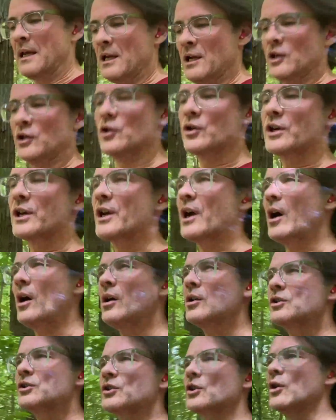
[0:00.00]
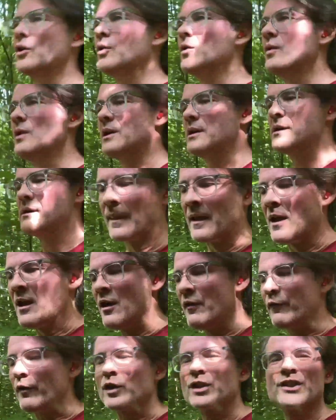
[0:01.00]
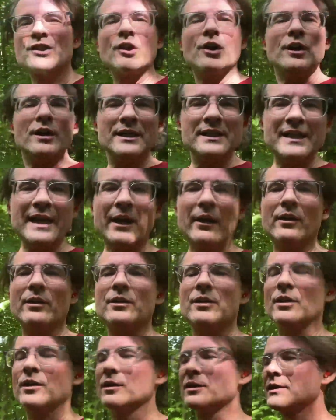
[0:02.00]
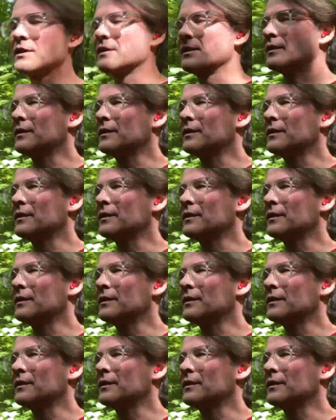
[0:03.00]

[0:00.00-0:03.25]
You can also, for certain characters,